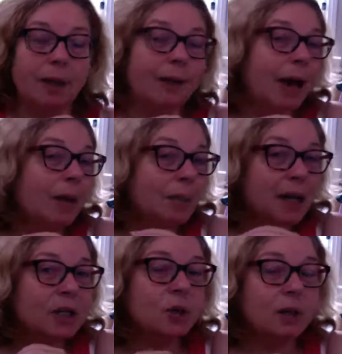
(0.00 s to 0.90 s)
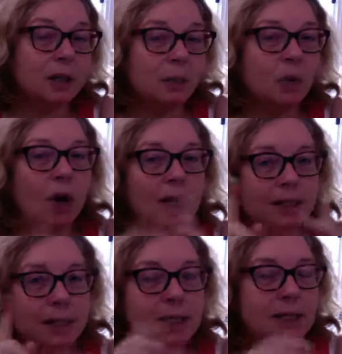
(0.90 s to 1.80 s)
And I'm actually in the
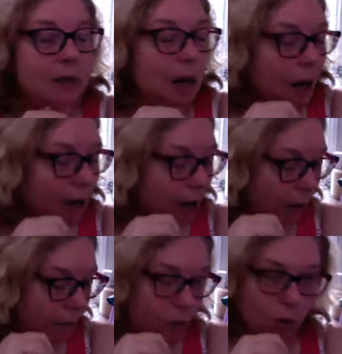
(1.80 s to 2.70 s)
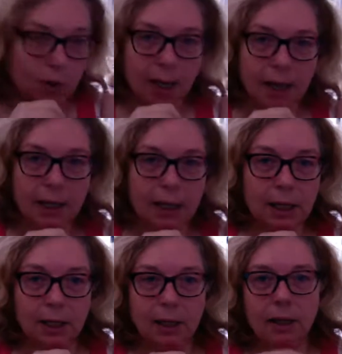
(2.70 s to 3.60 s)
process of
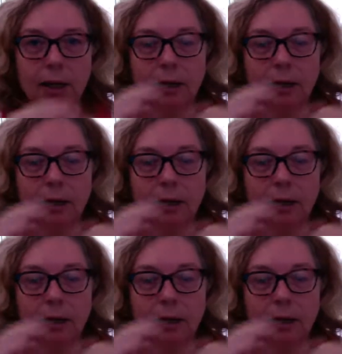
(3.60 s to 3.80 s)
creating